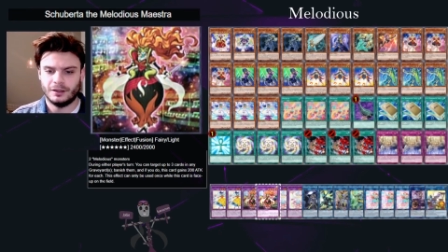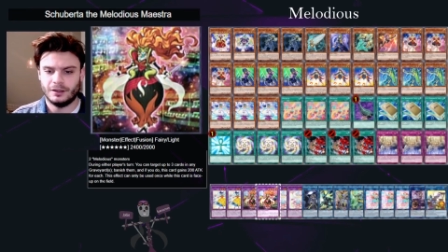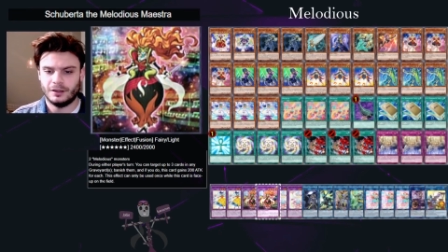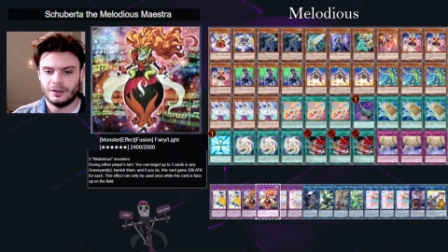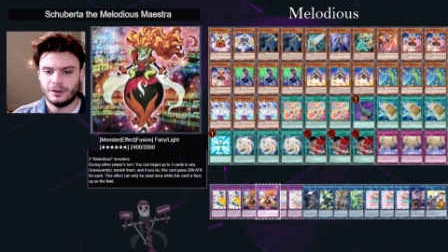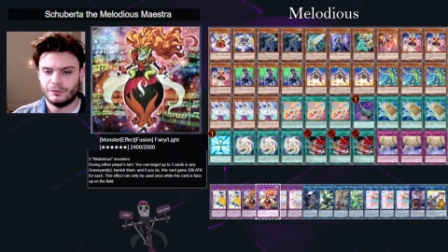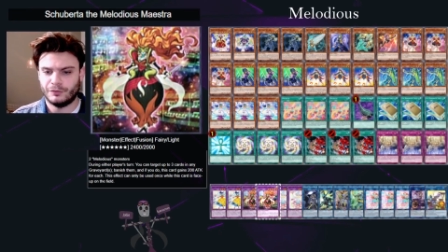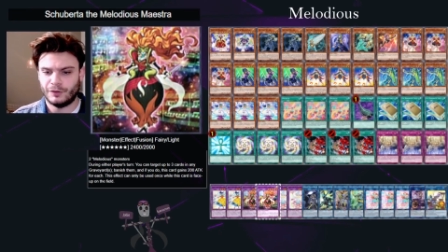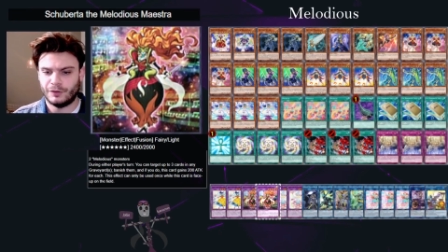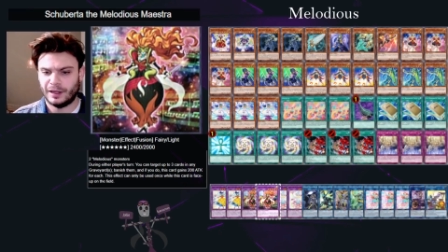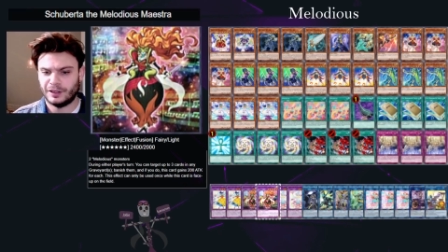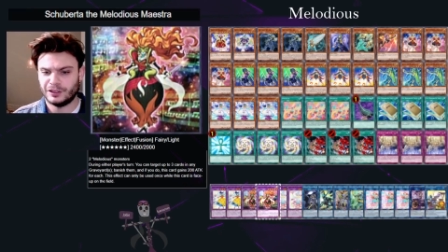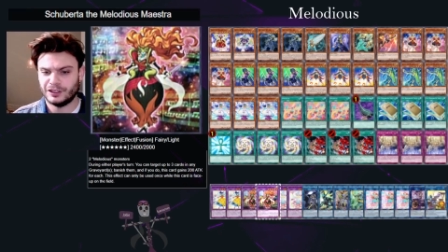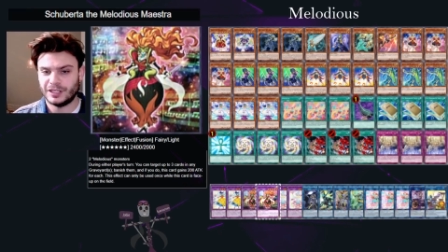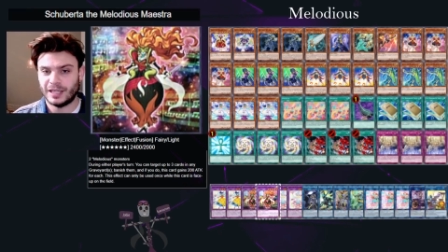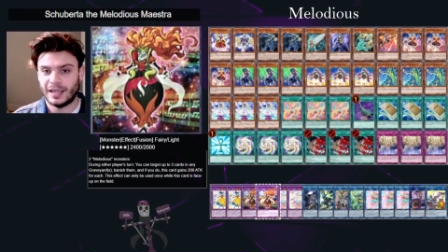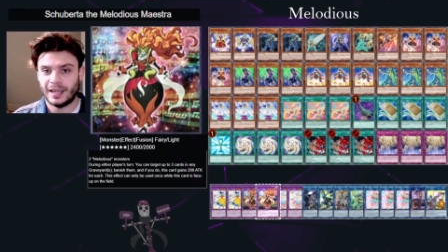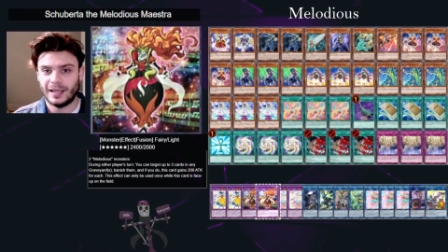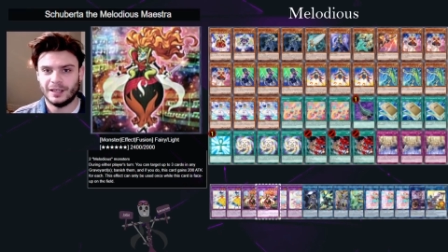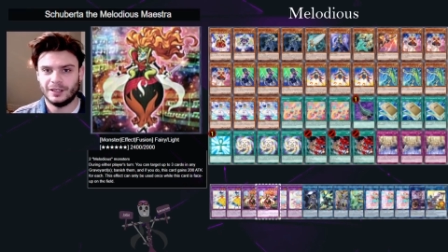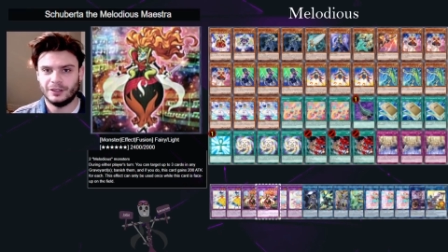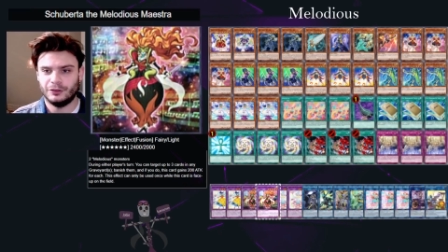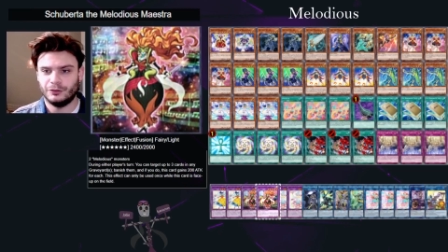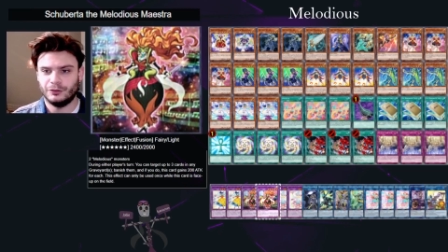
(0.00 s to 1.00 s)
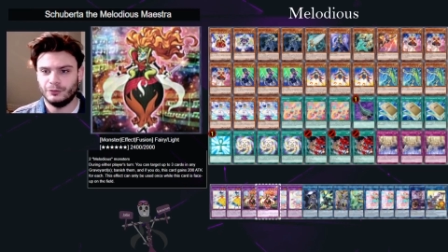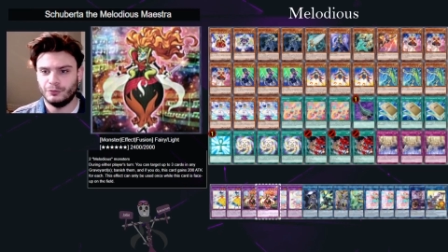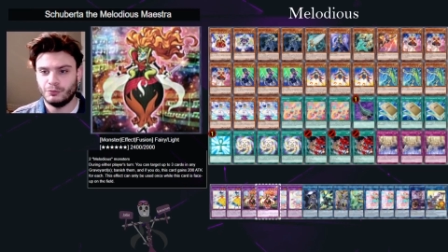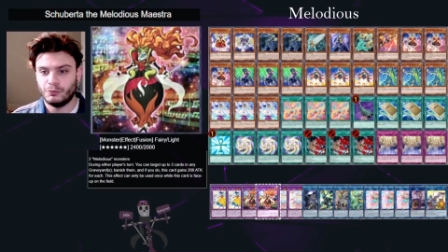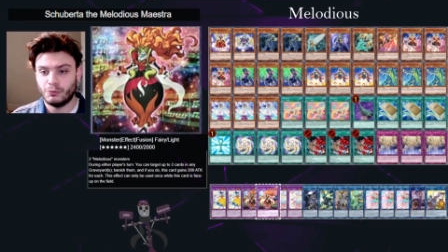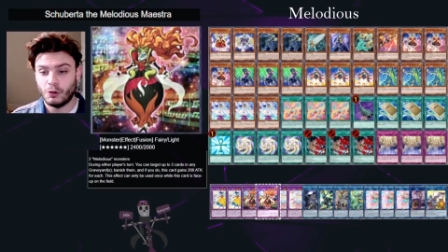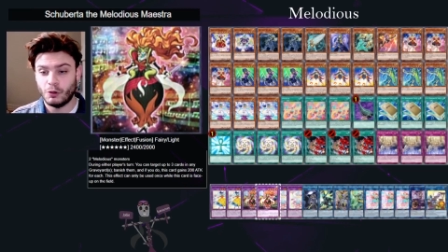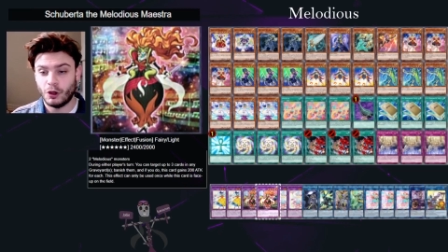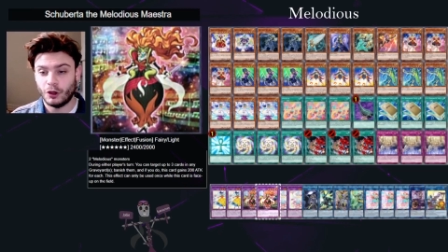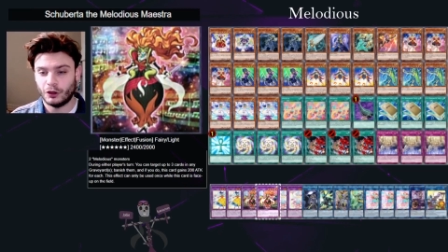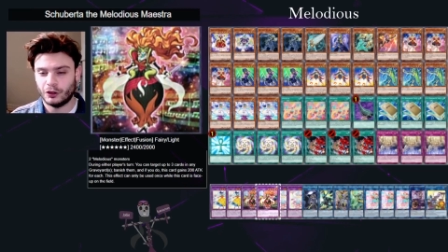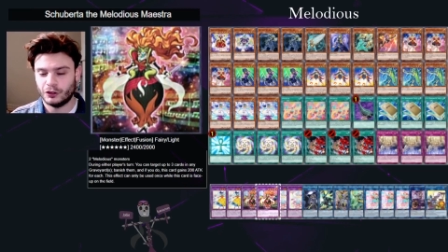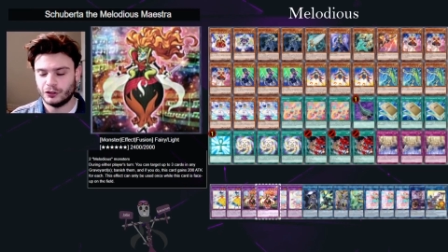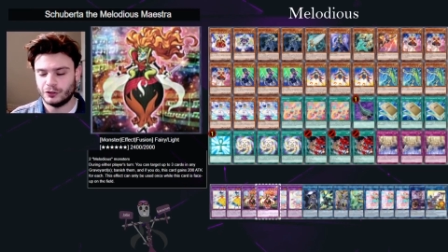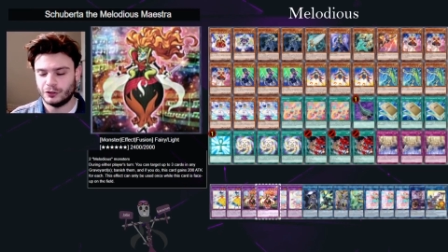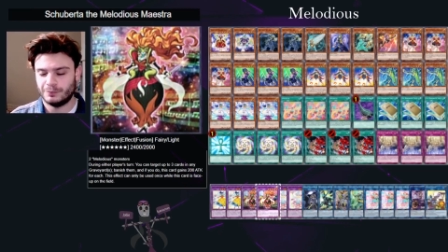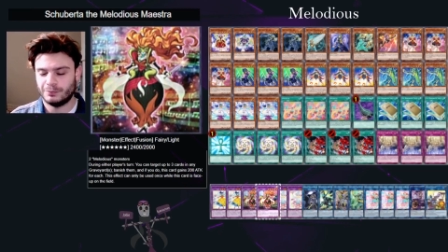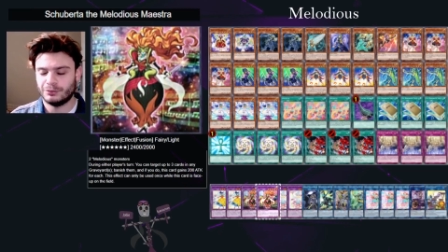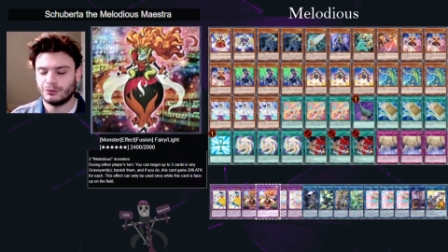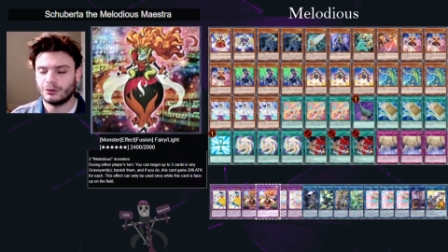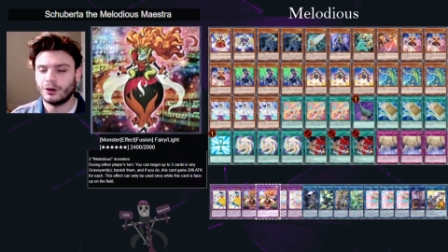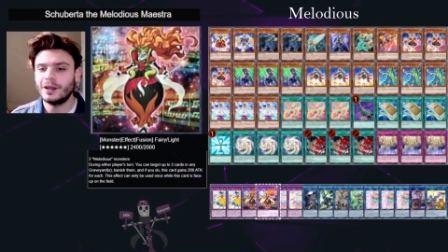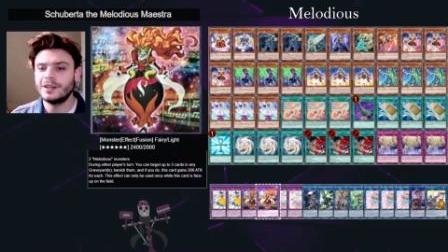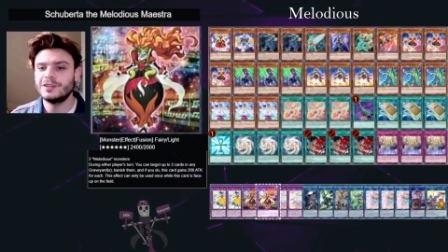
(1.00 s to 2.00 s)
effect can work
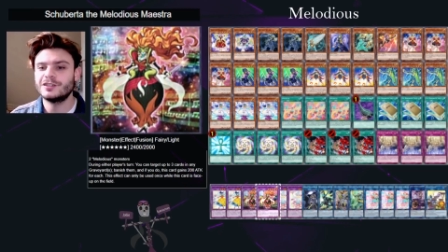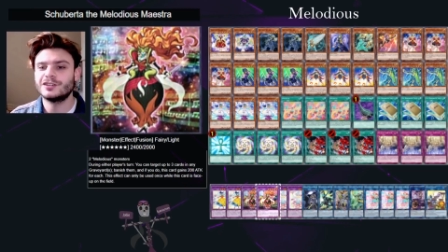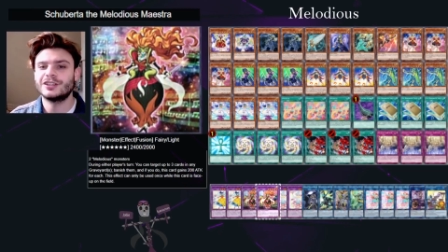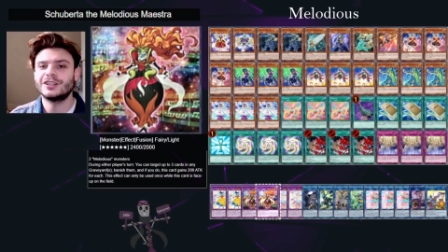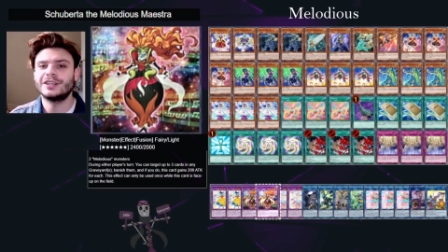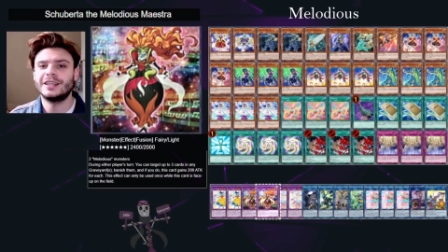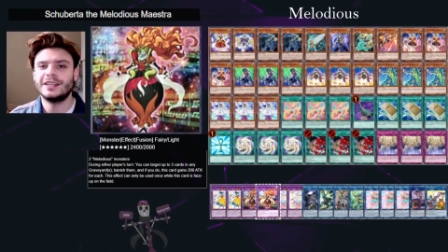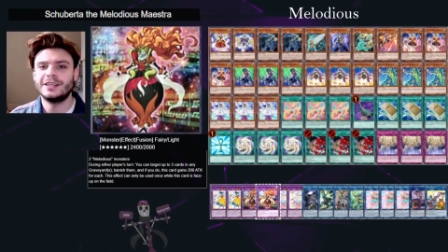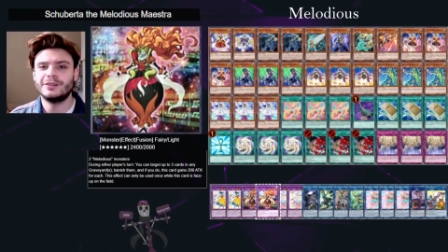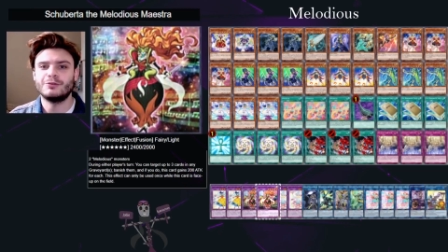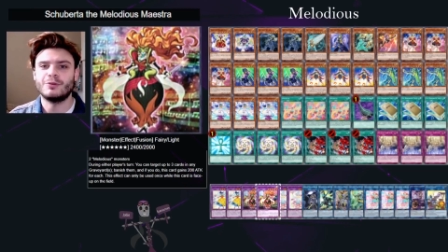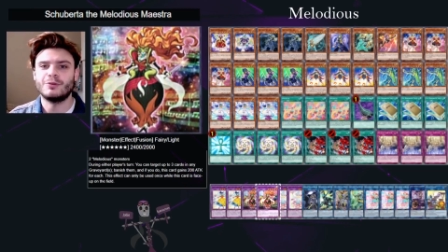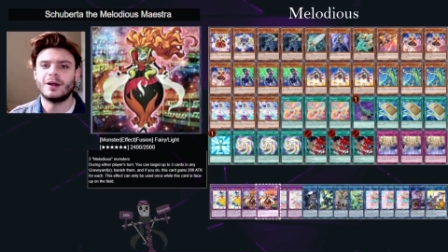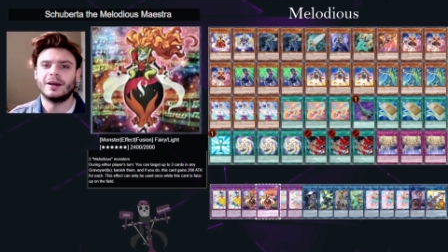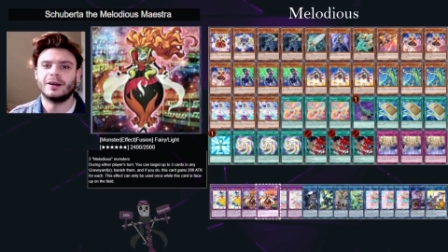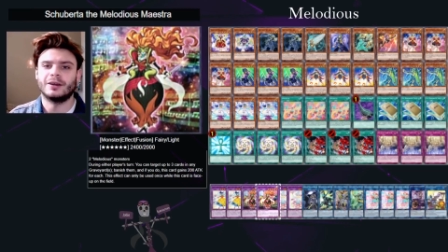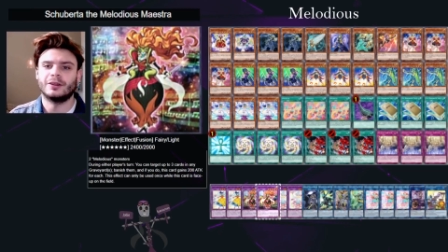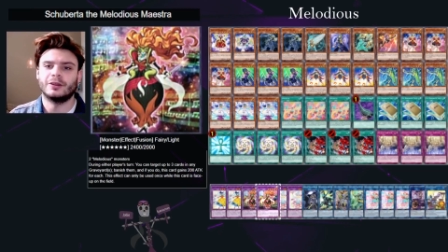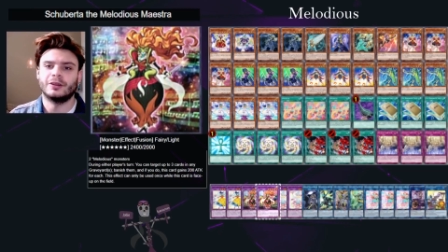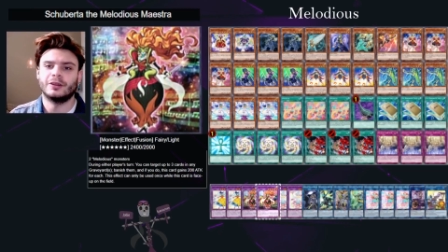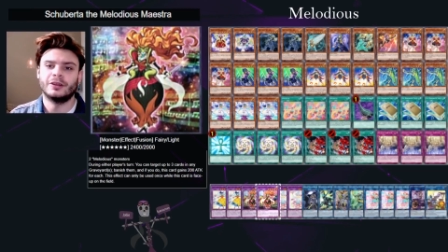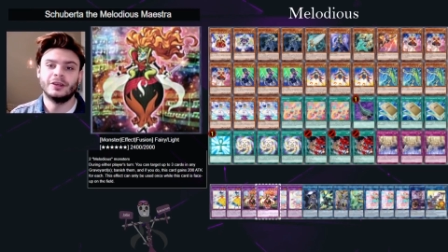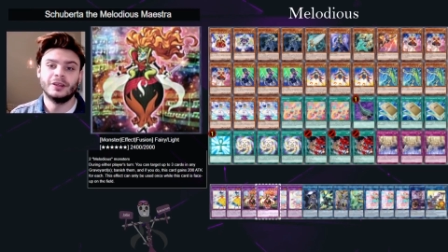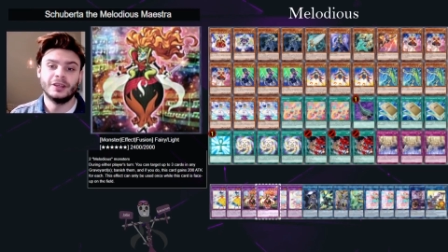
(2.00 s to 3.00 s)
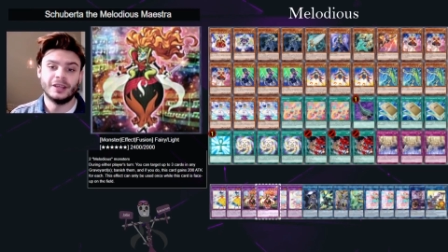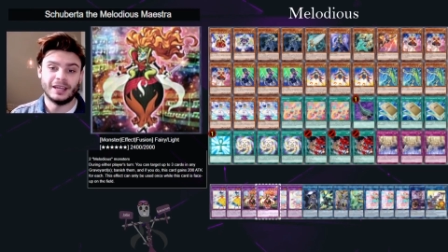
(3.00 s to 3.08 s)
surprisingly well